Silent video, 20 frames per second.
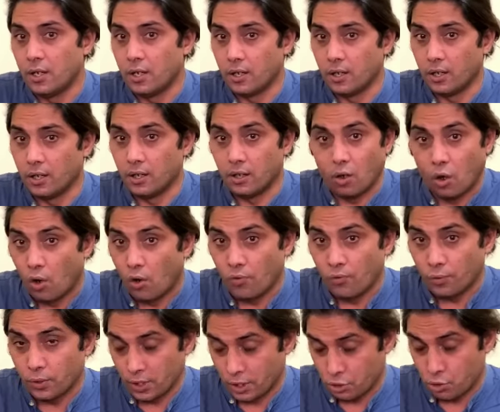
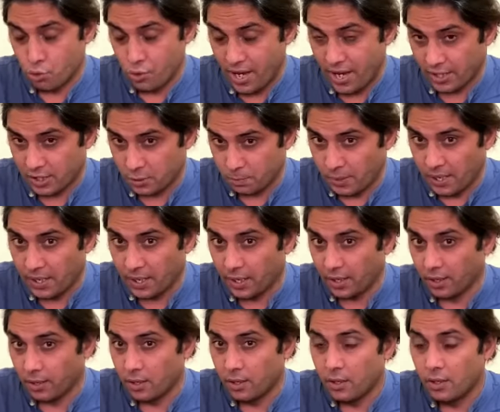to
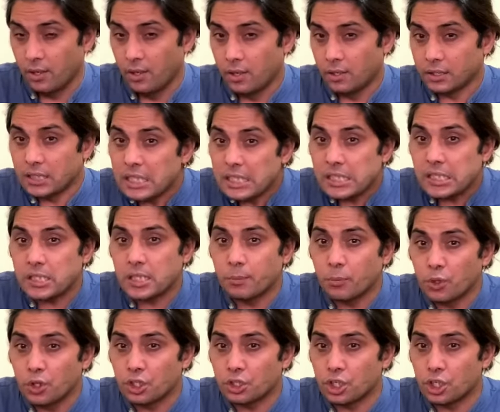explain this
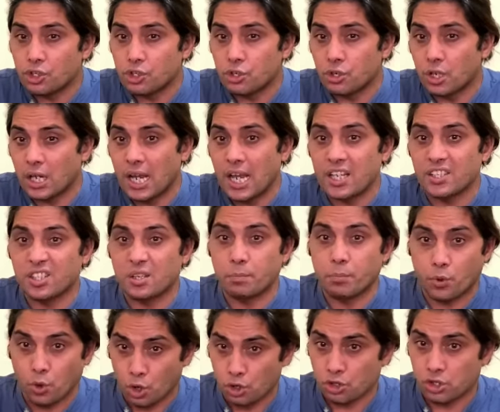communication as a
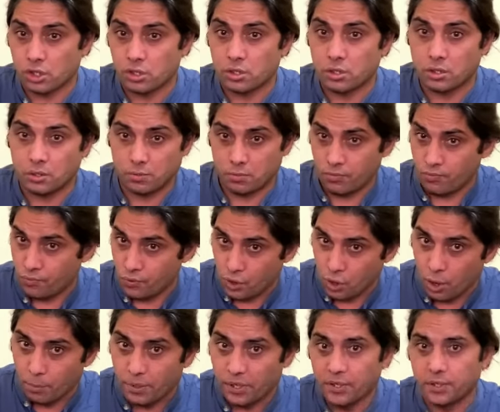process
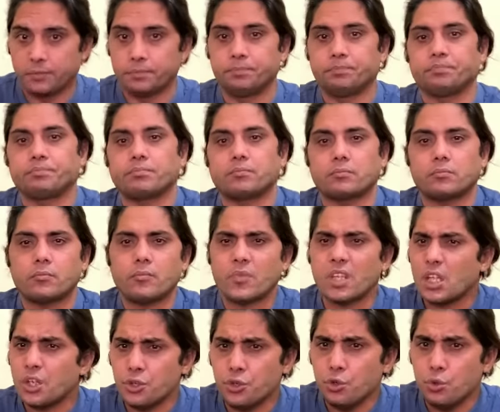phenomenon.
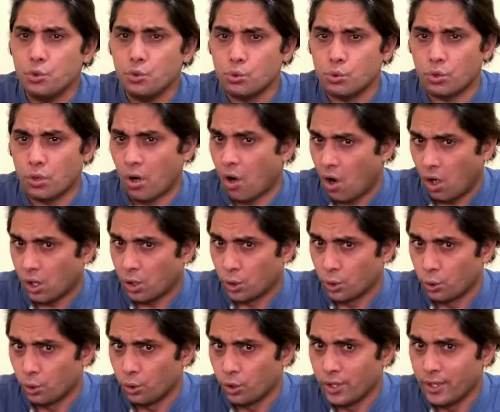You all
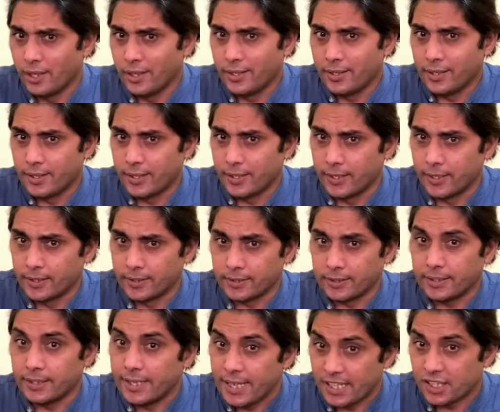know
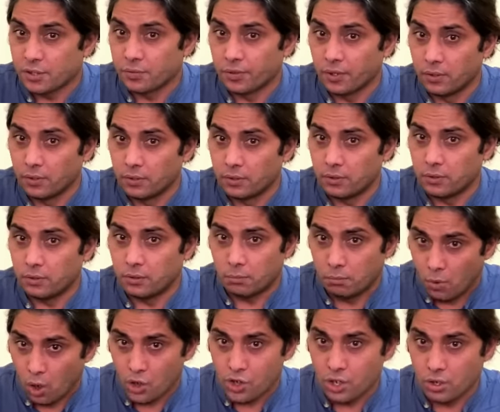Lateral
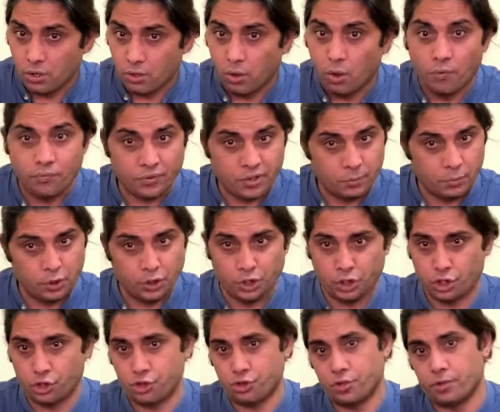model of
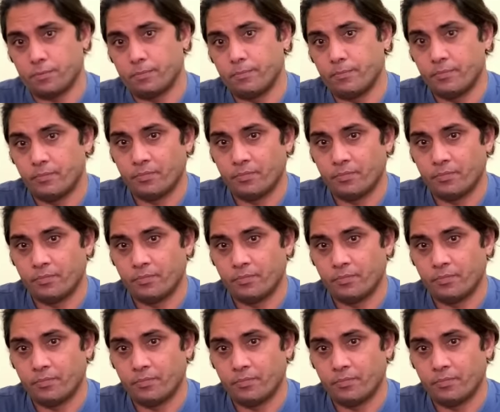communication.